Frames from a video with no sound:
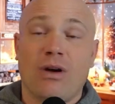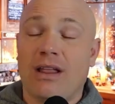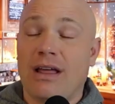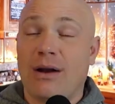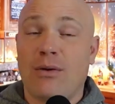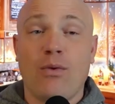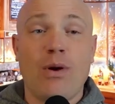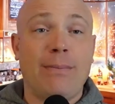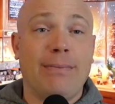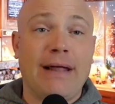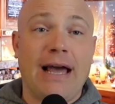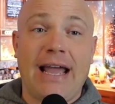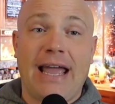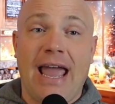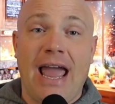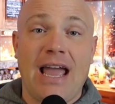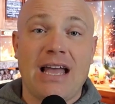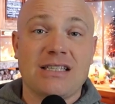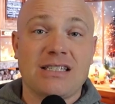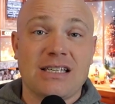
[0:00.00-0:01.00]
like we play
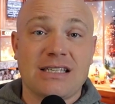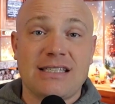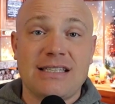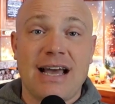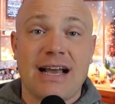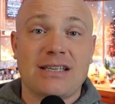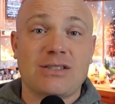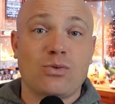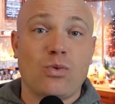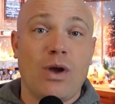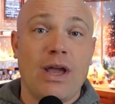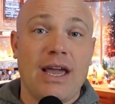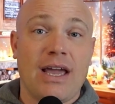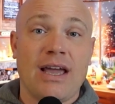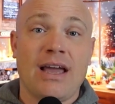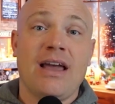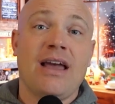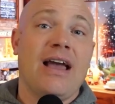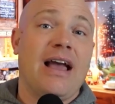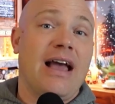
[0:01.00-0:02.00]
Kansas next
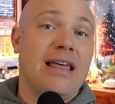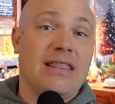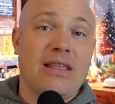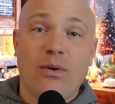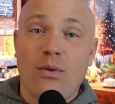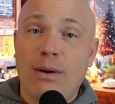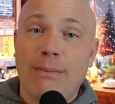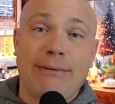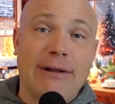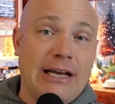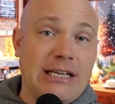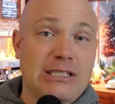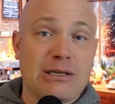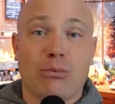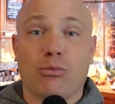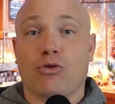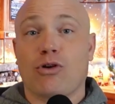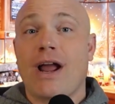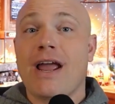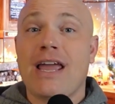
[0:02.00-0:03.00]
week, and then we play
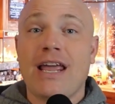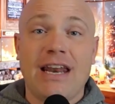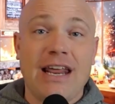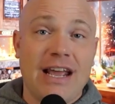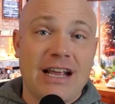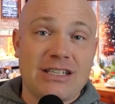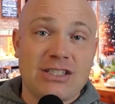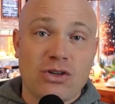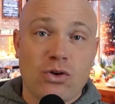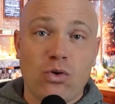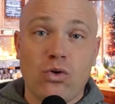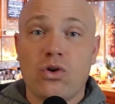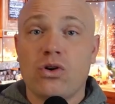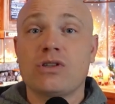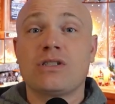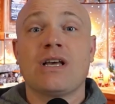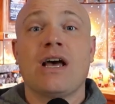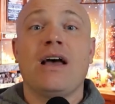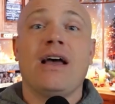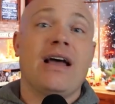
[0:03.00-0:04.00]
some rinky-dink
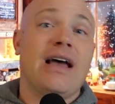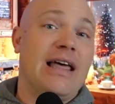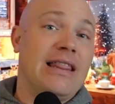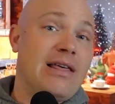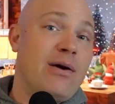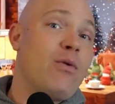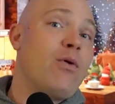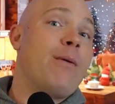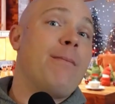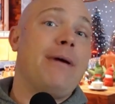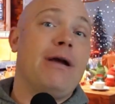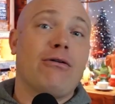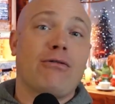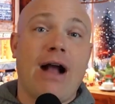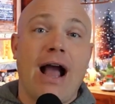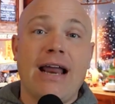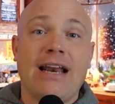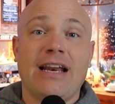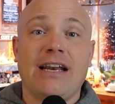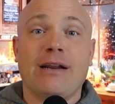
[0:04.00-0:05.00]
schools, and then we'll be
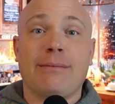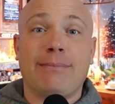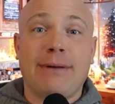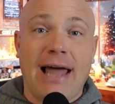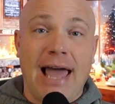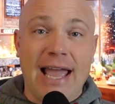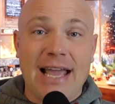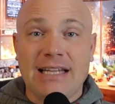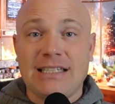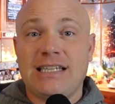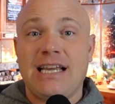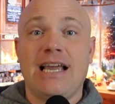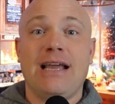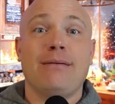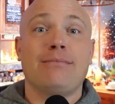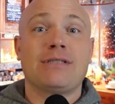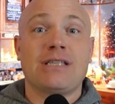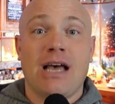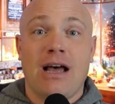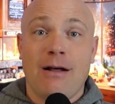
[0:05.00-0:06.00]
right into playing
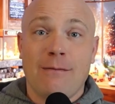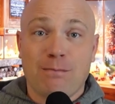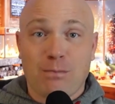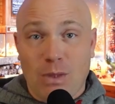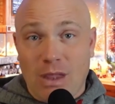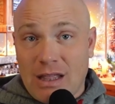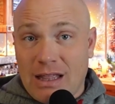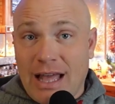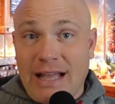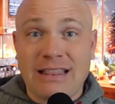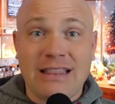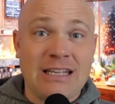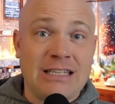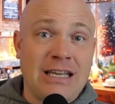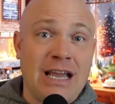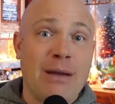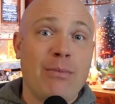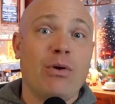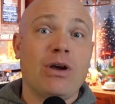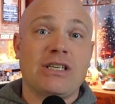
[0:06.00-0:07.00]
teams. Like the
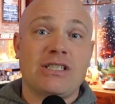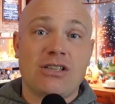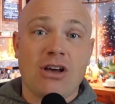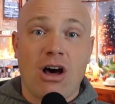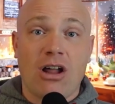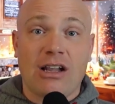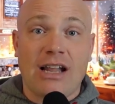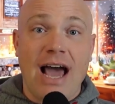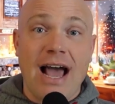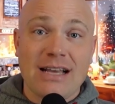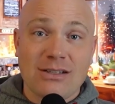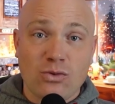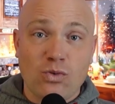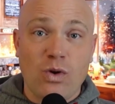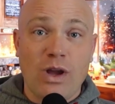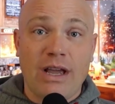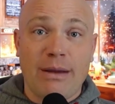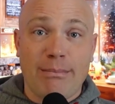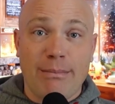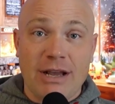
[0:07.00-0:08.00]
team we saw last
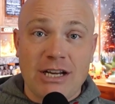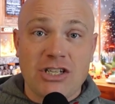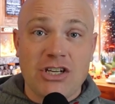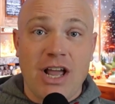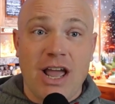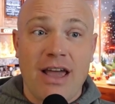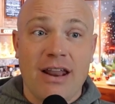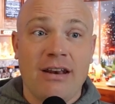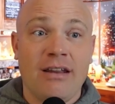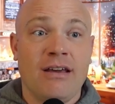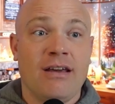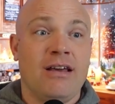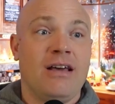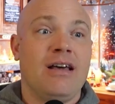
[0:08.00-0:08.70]
week, Michigan,